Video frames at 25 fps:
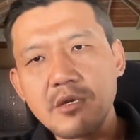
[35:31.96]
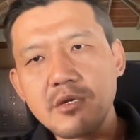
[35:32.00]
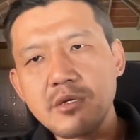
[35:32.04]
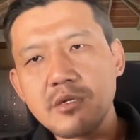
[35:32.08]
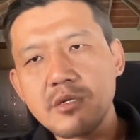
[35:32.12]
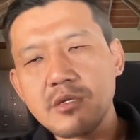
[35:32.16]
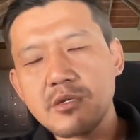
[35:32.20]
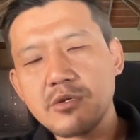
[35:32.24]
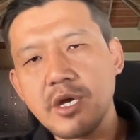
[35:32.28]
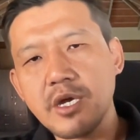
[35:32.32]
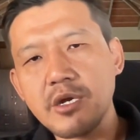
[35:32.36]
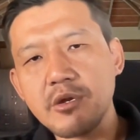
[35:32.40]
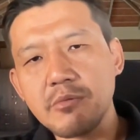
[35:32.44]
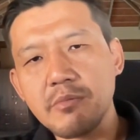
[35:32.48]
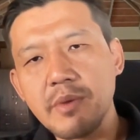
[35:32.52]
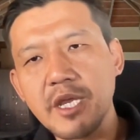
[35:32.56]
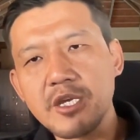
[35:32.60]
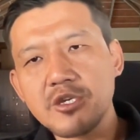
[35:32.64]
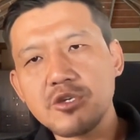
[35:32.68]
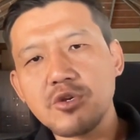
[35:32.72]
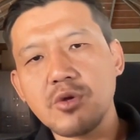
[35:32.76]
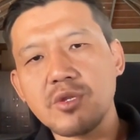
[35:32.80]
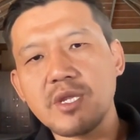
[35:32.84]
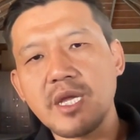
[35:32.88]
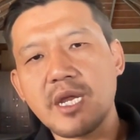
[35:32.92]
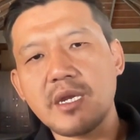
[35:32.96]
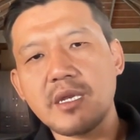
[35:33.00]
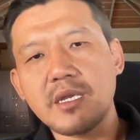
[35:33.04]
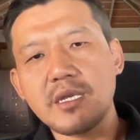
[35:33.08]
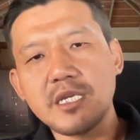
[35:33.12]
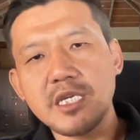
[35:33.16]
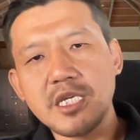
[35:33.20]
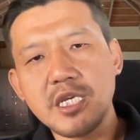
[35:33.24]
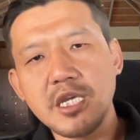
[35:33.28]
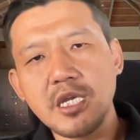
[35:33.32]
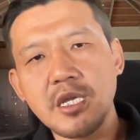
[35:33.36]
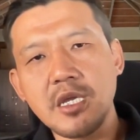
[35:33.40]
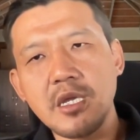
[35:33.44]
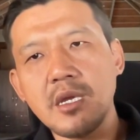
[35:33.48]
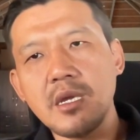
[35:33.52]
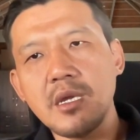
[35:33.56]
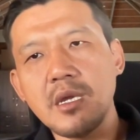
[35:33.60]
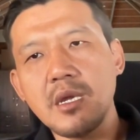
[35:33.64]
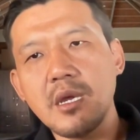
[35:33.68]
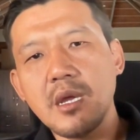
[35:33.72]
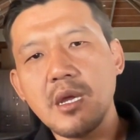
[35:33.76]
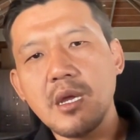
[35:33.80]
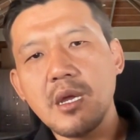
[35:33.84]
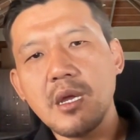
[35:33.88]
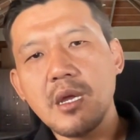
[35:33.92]
trying to make sure that
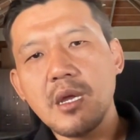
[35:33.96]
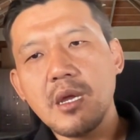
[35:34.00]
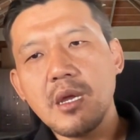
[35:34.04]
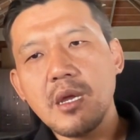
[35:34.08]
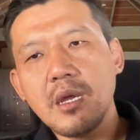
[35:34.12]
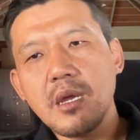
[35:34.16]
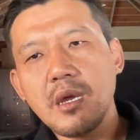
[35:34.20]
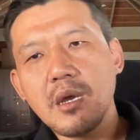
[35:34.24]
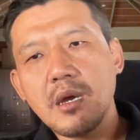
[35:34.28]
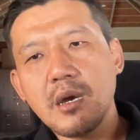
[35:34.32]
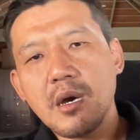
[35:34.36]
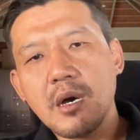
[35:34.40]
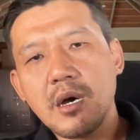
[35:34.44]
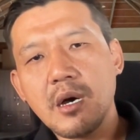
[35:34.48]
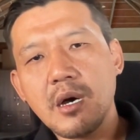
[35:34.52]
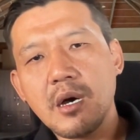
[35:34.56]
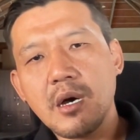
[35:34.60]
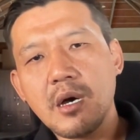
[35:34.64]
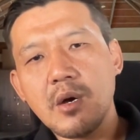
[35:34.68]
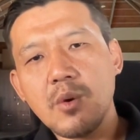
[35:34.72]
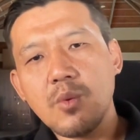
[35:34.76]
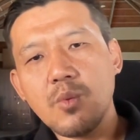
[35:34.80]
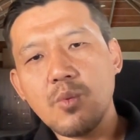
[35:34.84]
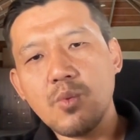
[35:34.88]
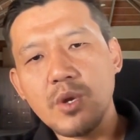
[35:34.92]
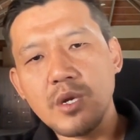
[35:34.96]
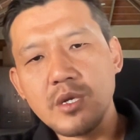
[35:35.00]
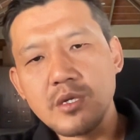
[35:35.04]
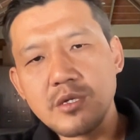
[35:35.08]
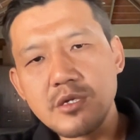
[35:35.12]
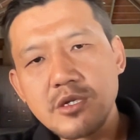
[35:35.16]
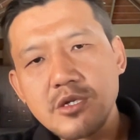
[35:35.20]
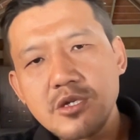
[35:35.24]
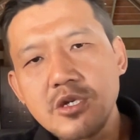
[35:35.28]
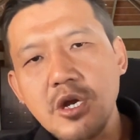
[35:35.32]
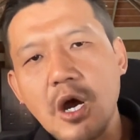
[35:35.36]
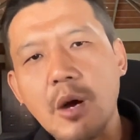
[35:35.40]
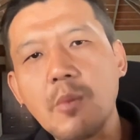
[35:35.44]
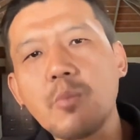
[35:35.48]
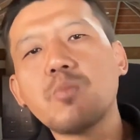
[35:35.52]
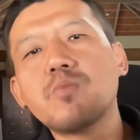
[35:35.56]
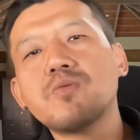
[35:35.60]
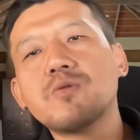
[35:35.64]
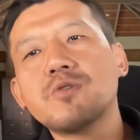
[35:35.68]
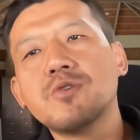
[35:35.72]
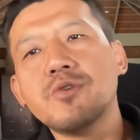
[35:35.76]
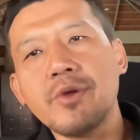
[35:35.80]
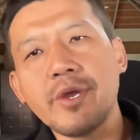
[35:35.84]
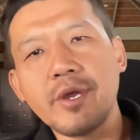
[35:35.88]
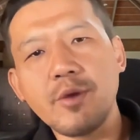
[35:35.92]
she will stop
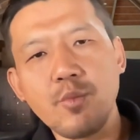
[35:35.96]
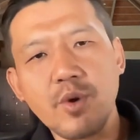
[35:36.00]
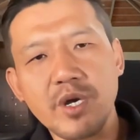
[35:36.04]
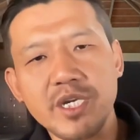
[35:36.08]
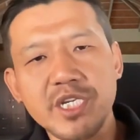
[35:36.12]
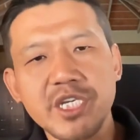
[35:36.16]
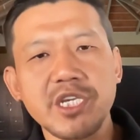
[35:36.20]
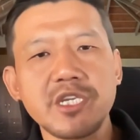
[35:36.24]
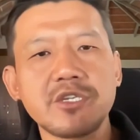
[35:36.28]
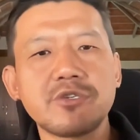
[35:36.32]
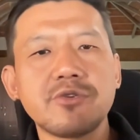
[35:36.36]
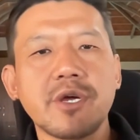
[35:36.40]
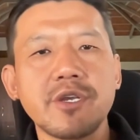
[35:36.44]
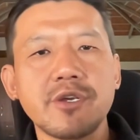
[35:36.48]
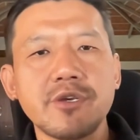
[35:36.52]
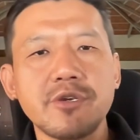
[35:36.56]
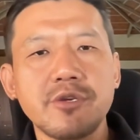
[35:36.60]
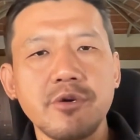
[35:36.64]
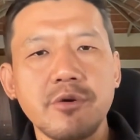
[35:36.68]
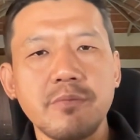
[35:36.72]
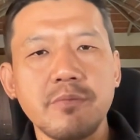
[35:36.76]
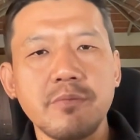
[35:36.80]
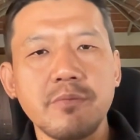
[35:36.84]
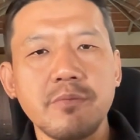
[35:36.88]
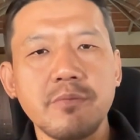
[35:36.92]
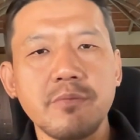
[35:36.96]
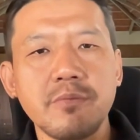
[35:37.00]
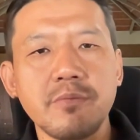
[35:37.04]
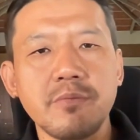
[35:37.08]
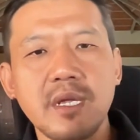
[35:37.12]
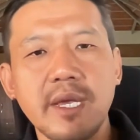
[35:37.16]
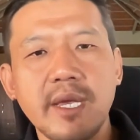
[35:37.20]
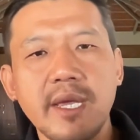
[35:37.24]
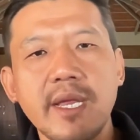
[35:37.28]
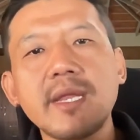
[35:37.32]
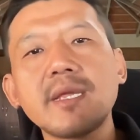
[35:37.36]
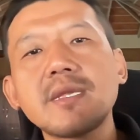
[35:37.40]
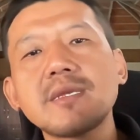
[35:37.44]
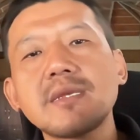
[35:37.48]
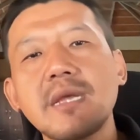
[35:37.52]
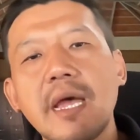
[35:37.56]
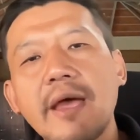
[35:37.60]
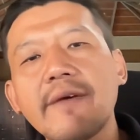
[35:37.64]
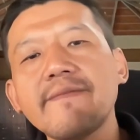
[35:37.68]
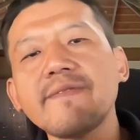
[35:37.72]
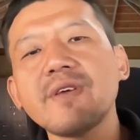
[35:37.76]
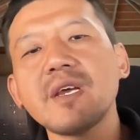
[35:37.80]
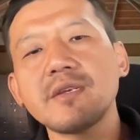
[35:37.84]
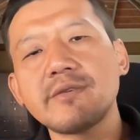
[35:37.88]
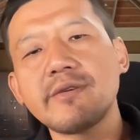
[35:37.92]
doing what she's trying to do because like it is
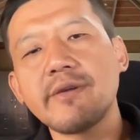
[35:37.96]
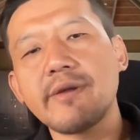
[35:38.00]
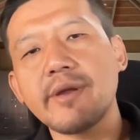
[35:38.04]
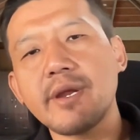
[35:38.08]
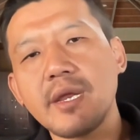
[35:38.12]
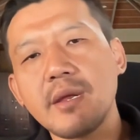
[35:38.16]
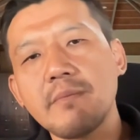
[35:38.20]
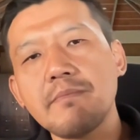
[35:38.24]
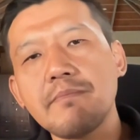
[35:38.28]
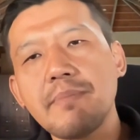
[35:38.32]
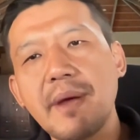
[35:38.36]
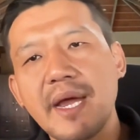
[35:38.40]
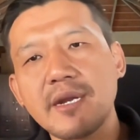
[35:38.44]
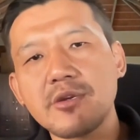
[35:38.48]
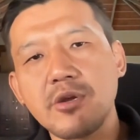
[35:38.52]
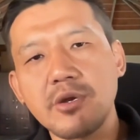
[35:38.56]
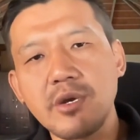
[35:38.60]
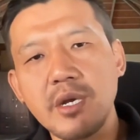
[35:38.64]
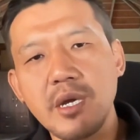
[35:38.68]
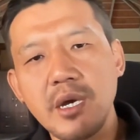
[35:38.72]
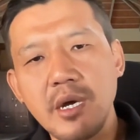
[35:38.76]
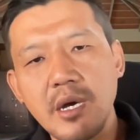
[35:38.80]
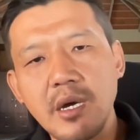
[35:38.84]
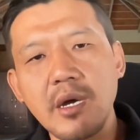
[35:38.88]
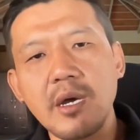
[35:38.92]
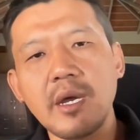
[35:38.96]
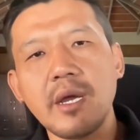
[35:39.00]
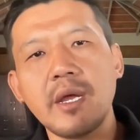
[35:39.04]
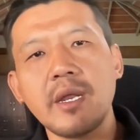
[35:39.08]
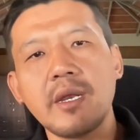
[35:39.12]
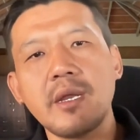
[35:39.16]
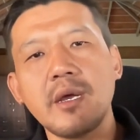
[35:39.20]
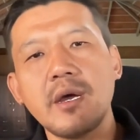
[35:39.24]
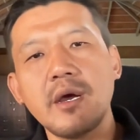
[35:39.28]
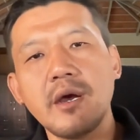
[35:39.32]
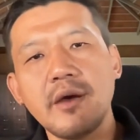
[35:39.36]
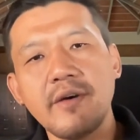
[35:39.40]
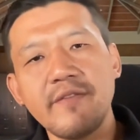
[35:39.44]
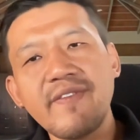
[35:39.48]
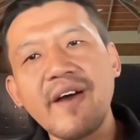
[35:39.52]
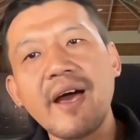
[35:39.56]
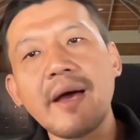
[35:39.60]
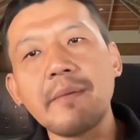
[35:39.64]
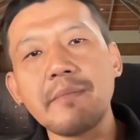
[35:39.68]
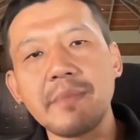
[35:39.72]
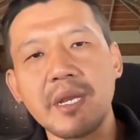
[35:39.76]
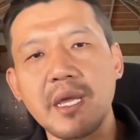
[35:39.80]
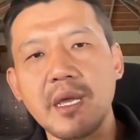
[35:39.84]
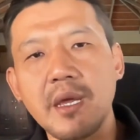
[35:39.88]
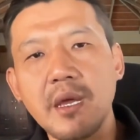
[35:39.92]
having a direct impact on her and her
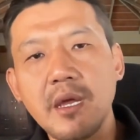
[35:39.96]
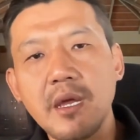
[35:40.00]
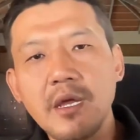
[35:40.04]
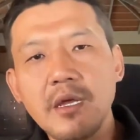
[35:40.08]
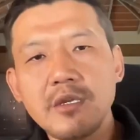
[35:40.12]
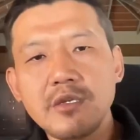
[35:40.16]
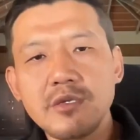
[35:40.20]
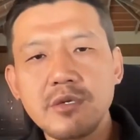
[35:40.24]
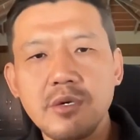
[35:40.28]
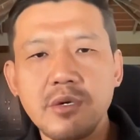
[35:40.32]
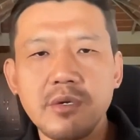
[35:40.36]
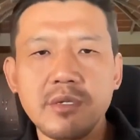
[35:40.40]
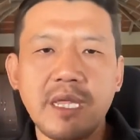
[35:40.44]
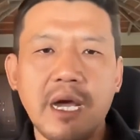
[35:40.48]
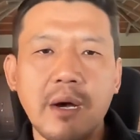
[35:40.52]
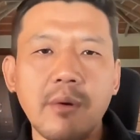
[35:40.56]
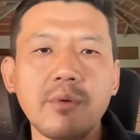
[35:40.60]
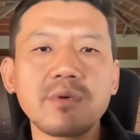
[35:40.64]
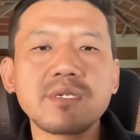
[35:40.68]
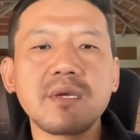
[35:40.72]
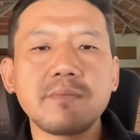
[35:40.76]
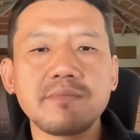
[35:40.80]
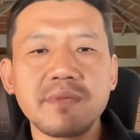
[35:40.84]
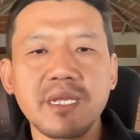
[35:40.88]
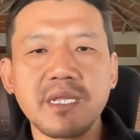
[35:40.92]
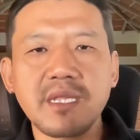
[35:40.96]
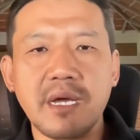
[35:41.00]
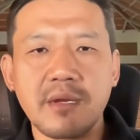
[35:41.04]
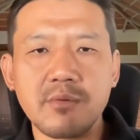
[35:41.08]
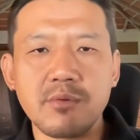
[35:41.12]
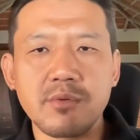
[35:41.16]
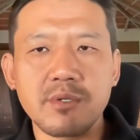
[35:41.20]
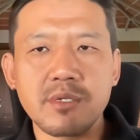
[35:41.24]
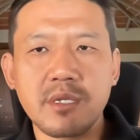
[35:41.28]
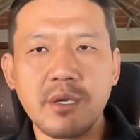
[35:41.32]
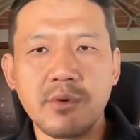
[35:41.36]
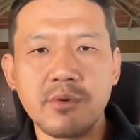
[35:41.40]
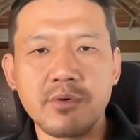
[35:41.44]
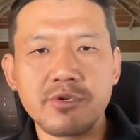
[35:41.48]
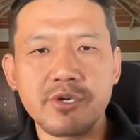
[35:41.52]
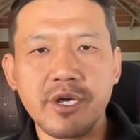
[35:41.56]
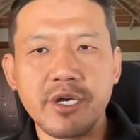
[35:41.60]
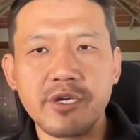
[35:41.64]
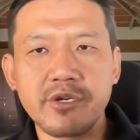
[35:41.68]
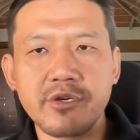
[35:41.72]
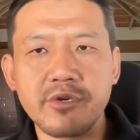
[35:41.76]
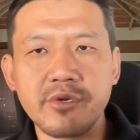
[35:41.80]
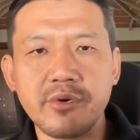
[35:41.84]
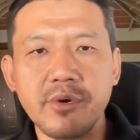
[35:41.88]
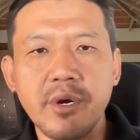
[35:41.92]
family. So that was something that was they were trying
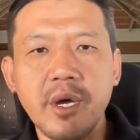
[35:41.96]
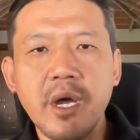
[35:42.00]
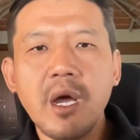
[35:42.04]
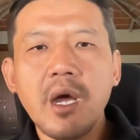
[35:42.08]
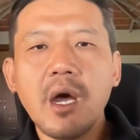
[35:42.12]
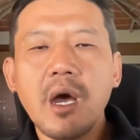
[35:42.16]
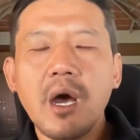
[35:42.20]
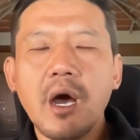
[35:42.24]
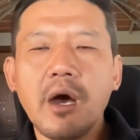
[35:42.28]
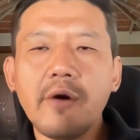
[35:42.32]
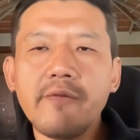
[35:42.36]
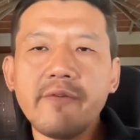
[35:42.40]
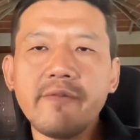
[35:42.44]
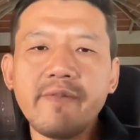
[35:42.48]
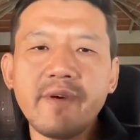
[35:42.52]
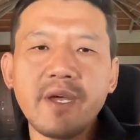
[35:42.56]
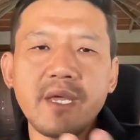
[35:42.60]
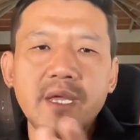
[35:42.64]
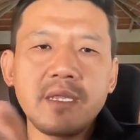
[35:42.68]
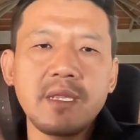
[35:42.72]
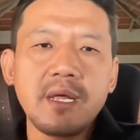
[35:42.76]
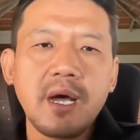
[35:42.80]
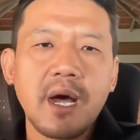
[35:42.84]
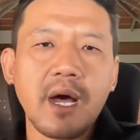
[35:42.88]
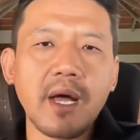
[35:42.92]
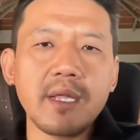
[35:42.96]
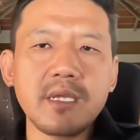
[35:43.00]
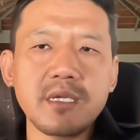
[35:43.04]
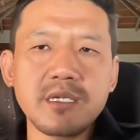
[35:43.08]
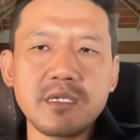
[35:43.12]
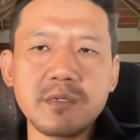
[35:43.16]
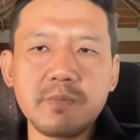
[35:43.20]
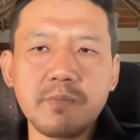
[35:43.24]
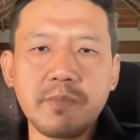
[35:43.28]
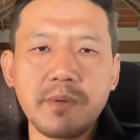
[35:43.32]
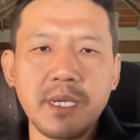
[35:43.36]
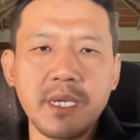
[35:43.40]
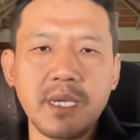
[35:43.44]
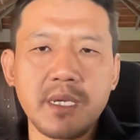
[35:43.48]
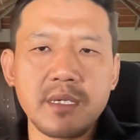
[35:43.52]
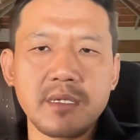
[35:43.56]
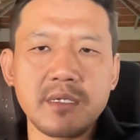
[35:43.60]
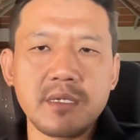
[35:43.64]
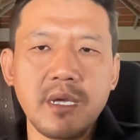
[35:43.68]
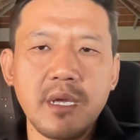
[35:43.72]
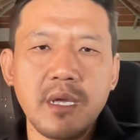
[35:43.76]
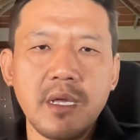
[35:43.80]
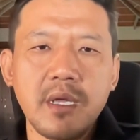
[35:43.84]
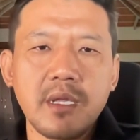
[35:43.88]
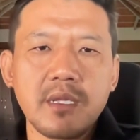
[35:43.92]
to do. However, in the other space,
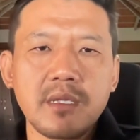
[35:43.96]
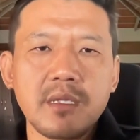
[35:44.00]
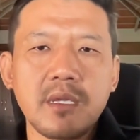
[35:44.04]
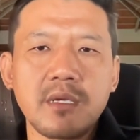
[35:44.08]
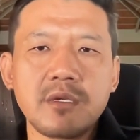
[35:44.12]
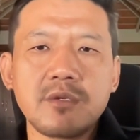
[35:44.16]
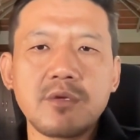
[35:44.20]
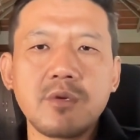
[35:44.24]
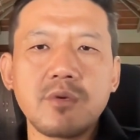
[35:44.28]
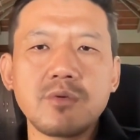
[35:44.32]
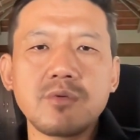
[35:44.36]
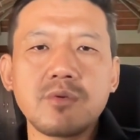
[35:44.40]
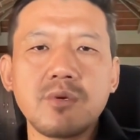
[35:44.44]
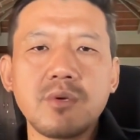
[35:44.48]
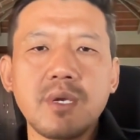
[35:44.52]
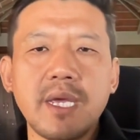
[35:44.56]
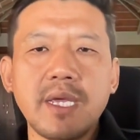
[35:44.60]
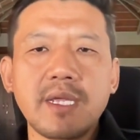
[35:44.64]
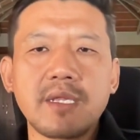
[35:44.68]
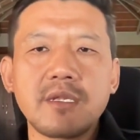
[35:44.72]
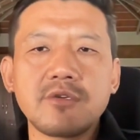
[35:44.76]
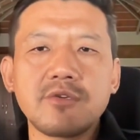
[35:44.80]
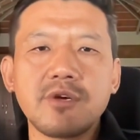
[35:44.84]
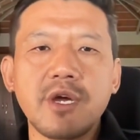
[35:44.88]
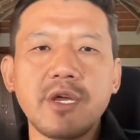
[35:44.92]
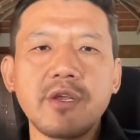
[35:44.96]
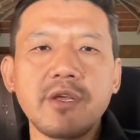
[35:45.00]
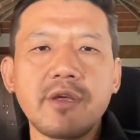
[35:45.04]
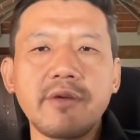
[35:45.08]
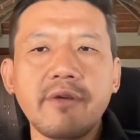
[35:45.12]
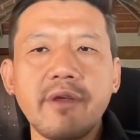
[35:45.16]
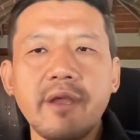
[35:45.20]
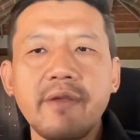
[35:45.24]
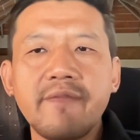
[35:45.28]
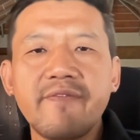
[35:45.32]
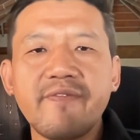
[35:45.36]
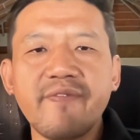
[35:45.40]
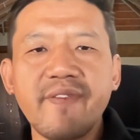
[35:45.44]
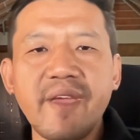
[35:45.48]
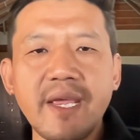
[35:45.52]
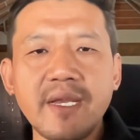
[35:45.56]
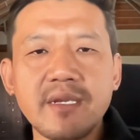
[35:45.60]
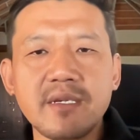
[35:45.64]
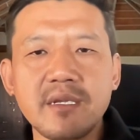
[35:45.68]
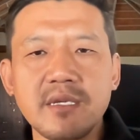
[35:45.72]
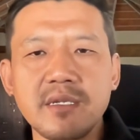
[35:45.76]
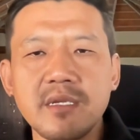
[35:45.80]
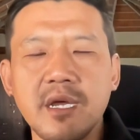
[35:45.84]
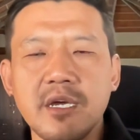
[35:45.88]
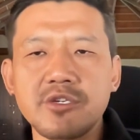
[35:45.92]
there's also like trying to create fake
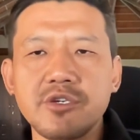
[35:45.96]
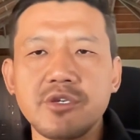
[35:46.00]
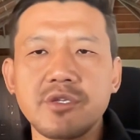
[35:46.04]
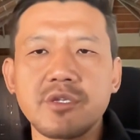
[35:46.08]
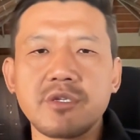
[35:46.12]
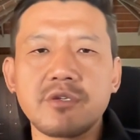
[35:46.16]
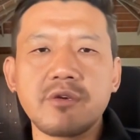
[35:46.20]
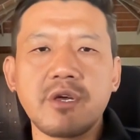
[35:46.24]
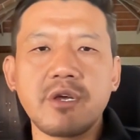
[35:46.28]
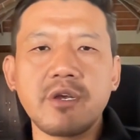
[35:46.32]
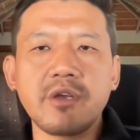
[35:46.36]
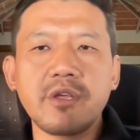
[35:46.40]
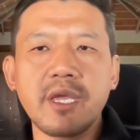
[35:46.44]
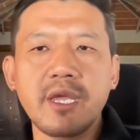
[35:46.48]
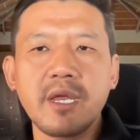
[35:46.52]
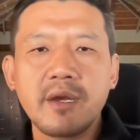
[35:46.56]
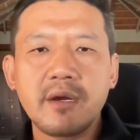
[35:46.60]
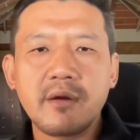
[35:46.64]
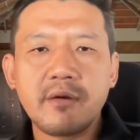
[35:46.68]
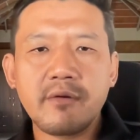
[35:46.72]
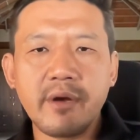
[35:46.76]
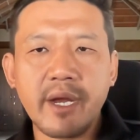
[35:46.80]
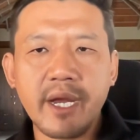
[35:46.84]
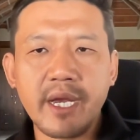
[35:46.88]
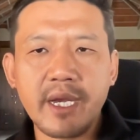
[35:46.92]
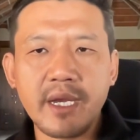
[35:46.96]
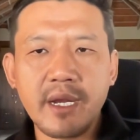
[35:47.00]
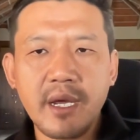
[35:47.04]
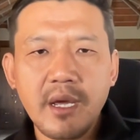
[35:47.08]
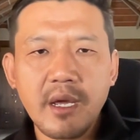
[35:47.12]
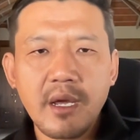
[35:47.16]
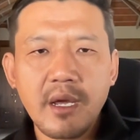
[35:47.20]
discussions, trying to create